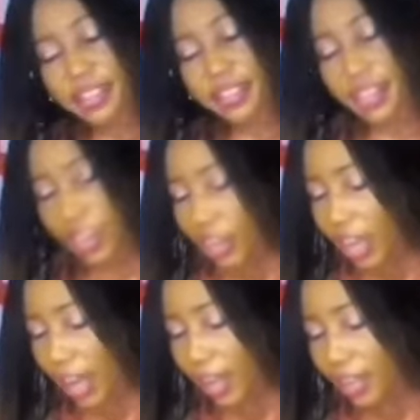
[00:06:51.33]
tell
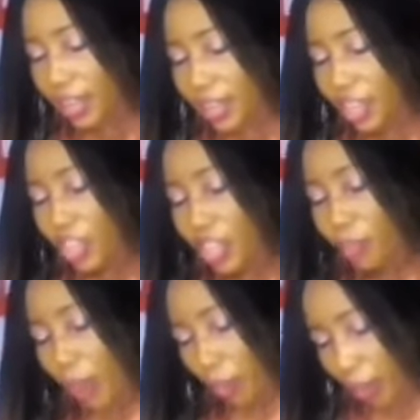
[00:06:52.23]
her
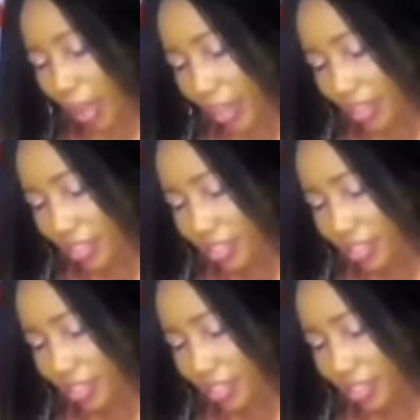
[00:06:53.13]
my mind?"